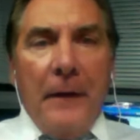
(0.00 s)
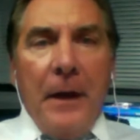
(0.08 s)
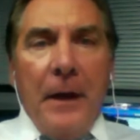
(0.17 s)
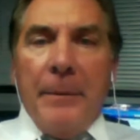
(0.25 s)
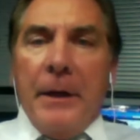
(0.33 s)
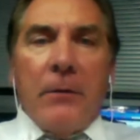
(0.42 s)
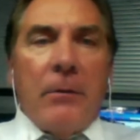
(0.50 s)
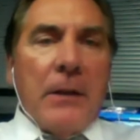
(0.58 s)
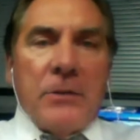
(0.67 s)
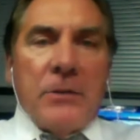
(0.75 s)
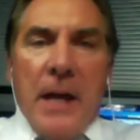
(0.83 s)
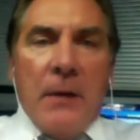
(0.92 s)
I've been
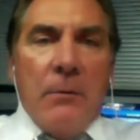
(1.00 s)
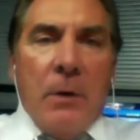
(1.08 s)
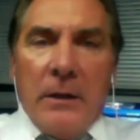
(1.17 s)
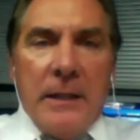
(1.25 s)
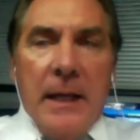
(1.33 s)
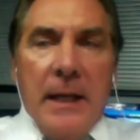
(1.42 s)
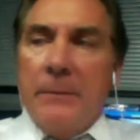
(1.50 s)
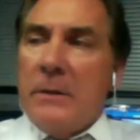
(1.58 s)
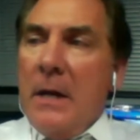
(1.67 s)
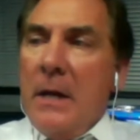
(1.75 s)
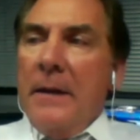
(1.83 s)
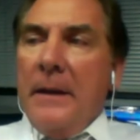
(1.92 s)
around Jaguar teams
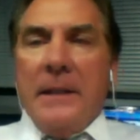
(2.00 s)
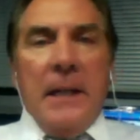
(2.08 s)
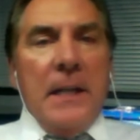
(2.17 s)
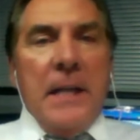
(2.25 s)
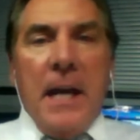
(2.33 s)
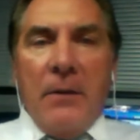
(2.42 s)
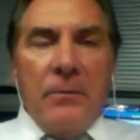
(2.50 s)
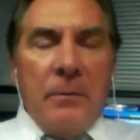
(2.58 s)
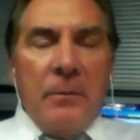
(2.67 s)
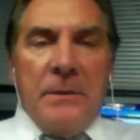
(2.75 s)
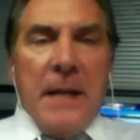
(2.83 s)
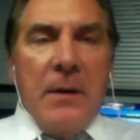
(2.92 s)
that didn't care
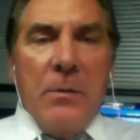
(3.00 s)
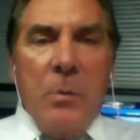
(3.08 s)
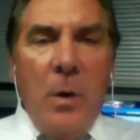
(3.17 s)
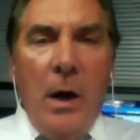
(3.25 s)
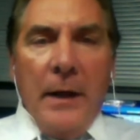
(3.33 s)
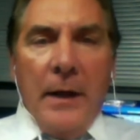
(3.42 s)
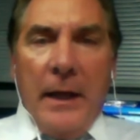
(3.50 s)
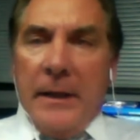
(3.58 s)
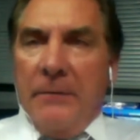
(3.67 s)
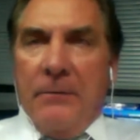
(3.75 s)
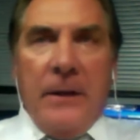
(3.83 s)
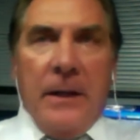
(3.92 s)
from day one, and
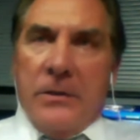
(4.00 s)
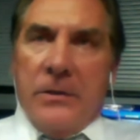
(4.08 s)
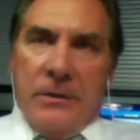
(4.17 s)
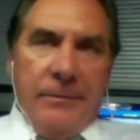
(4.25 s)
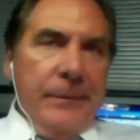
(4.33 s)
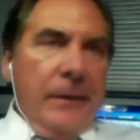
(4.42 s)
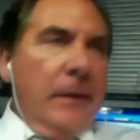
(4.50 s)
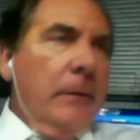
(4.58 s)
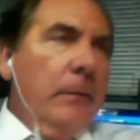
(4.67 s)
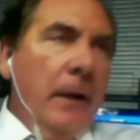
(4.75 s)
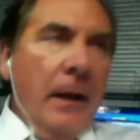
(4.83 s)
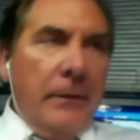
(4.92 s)
they finished,
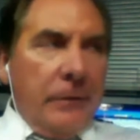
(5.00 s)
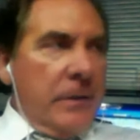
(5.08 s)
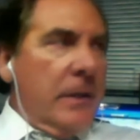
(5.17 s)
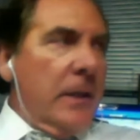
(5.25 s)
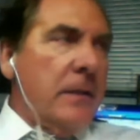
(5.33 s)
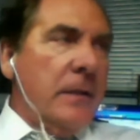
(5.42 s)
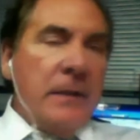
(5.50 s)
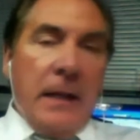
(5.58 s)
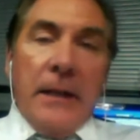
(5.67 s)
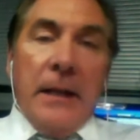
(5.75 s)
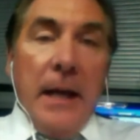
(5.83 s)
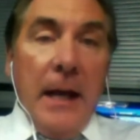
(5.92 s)

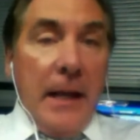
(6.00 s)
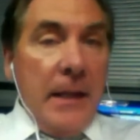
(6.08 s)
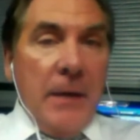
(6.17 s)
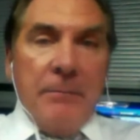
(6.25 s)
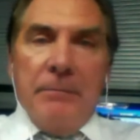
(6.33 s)
6-10, and they